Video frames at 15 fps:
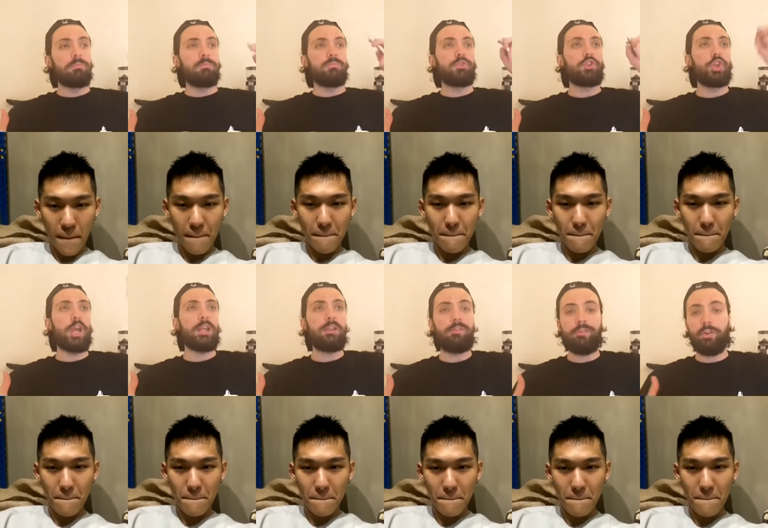
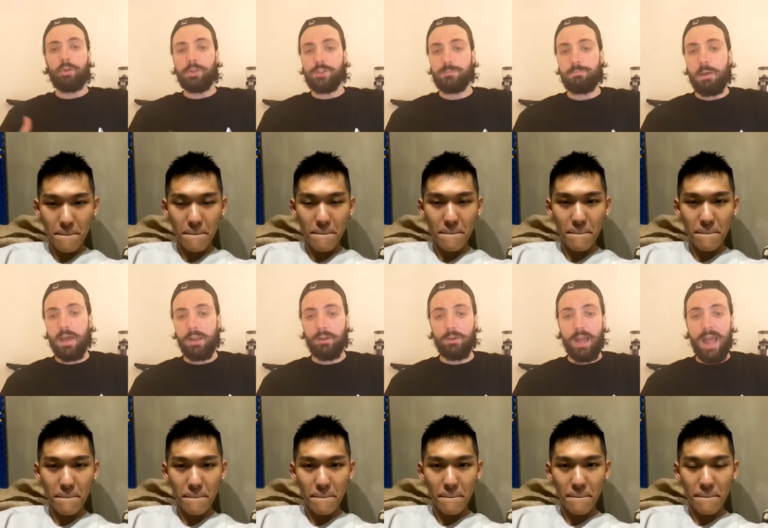Speaker 1: Jennifer is
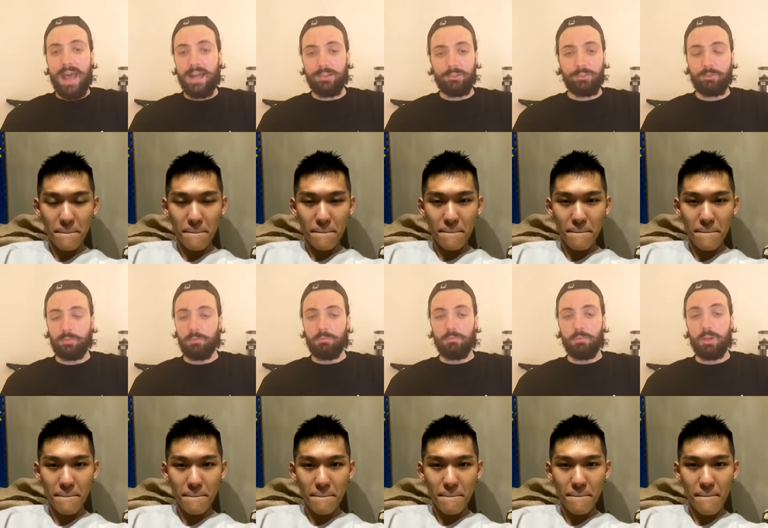better at
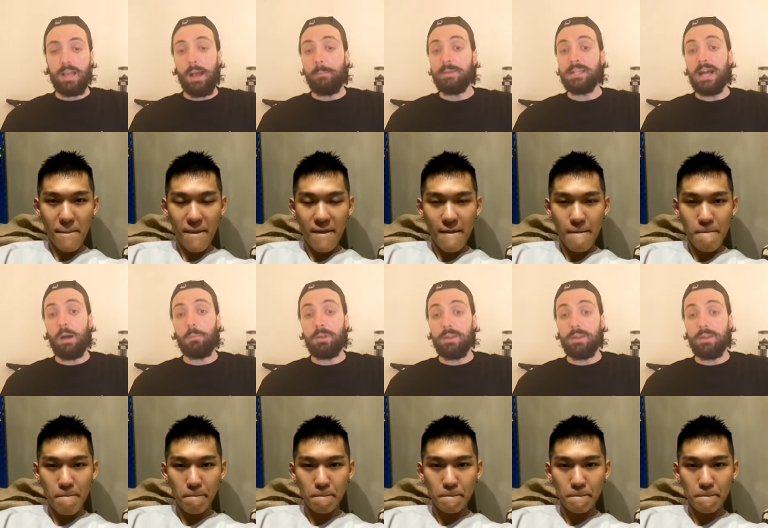coming up with